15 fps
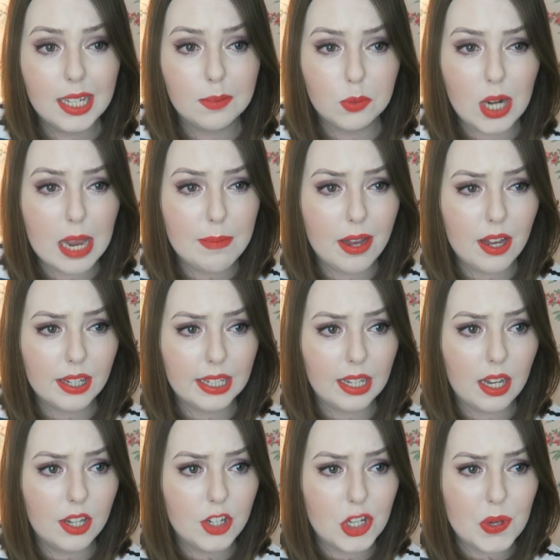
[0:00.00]
Primark
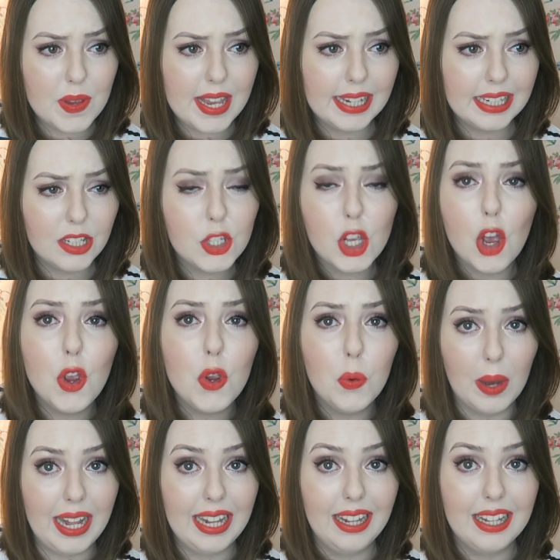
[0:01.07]
are doing so
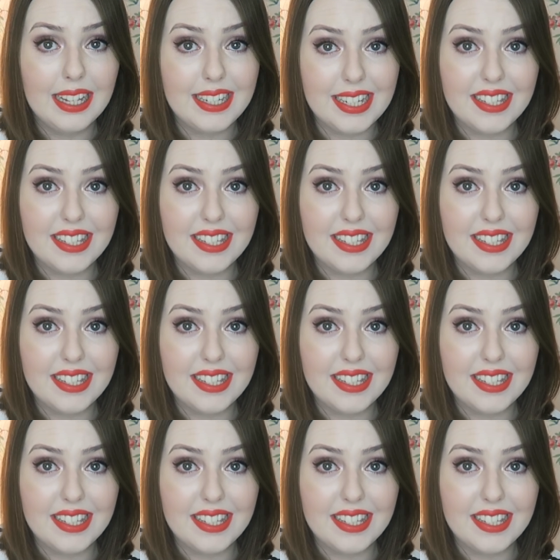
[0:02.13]
well at